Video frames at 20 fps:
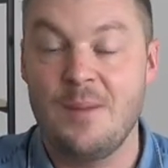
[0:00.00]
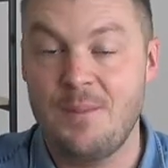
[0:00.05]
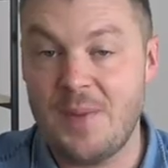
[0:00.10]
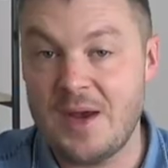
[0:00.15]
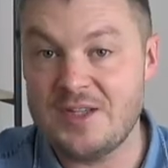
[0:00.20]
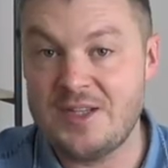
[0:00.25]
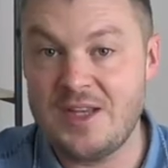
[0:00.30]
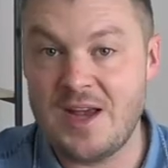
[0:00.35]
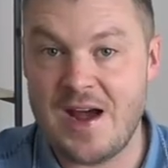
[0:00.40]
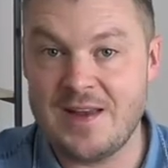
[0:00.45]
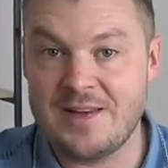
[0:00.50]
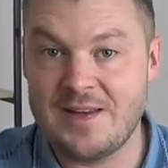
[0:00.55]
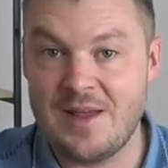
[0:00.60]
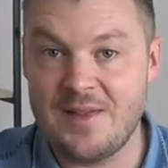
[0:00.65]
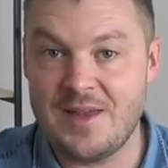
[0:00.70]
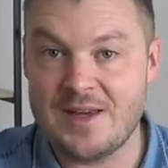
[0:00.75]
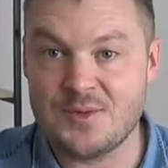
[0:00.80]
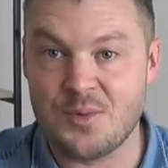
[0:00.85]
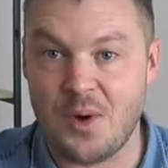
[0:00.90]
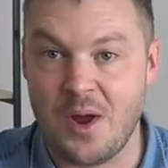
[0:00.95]
Basically, the idea
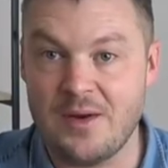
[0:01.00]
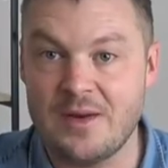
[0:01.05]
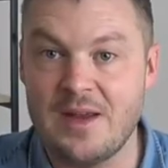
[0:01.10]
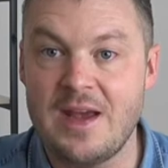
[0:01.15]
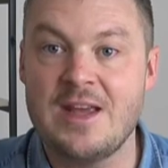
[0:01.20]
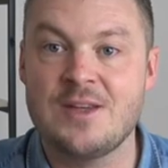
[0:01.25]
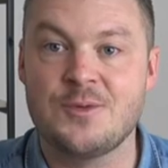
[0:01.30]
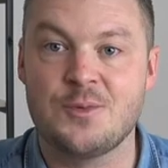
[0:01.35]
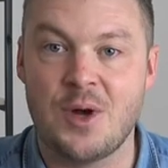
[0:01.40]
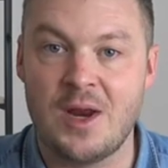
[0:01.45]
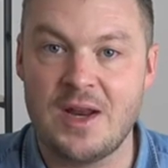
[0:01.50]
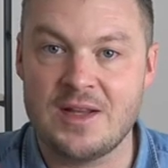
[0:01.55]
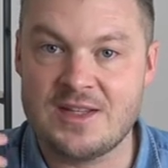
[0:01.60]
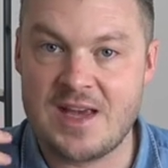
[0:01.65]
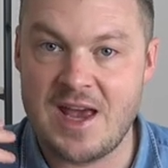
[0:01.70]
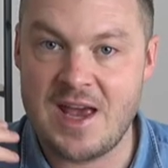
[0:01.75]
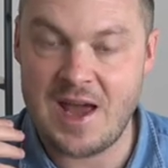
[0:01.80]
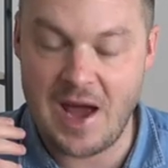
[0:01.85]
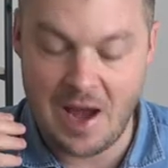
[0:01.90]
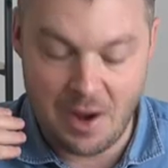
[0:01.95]
of this one is we're going to
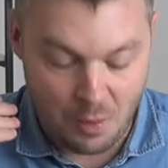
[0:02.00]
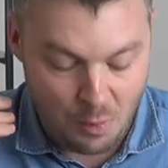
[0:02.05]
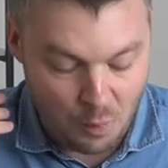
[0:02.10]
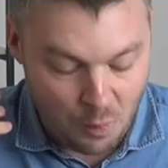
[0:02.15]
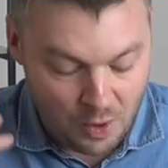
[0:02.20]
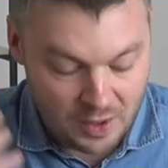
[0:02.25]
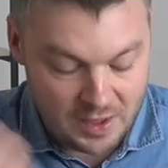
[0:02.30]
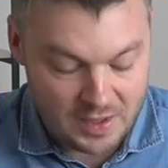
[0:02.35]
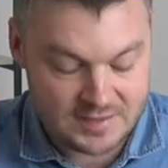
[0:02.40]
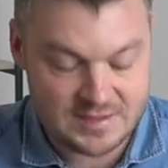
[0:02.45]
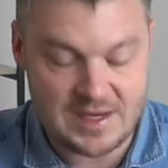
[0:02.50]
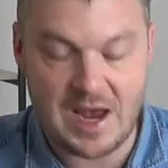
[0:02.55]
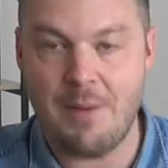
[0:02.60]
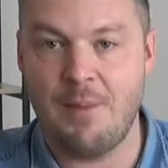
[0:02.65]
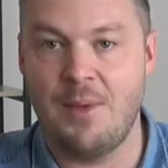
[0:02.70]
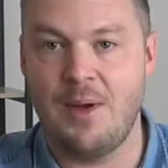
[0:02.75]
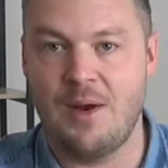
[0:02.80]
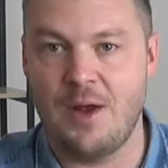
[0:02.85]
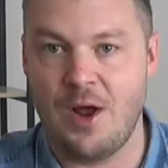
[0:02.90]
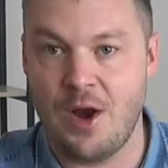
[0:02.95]
take out one at a
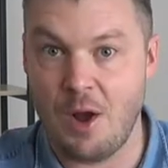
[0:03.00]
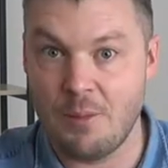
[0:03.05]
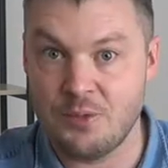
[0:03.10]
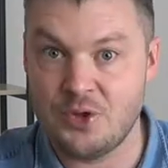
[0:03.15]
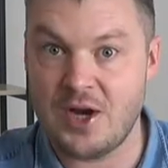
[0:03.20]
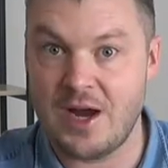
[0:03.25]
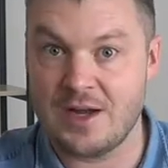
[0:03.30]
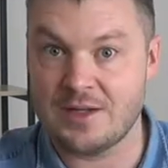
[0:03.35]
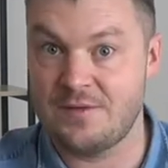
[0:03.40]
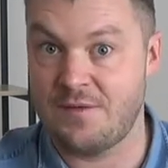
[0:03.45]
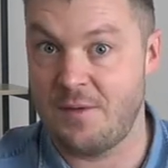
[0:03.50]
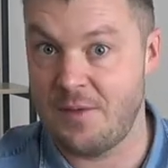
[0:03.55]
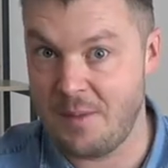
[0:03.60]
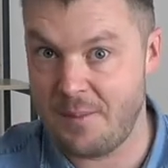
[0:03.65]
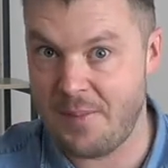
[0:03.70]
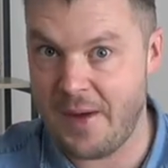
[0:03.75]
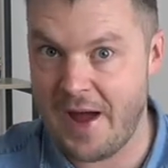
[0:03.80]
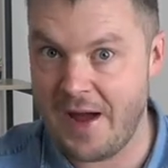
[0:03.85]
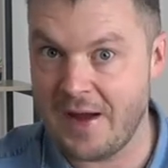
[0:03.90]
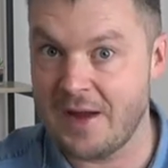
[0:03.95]
time an object from the
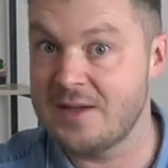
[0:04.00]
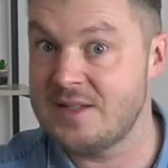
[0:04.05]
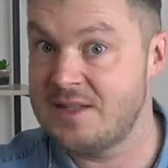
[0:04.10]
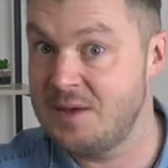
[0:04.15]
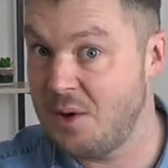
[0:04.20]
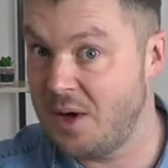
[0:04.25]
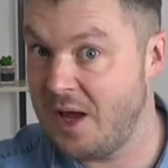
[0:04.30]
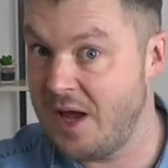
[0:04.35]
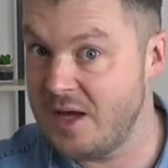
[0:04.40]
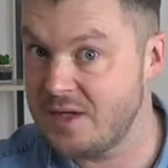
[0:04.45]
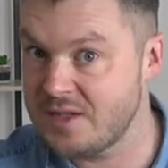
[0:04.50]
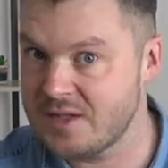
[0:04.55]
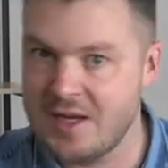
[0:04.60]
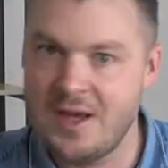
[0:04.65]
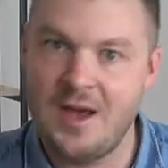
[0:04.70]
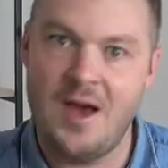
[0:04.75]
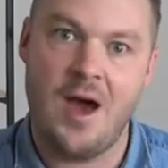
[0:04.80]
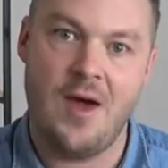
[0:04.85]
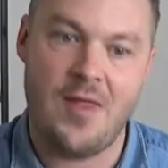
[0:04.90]
bag, see what it is,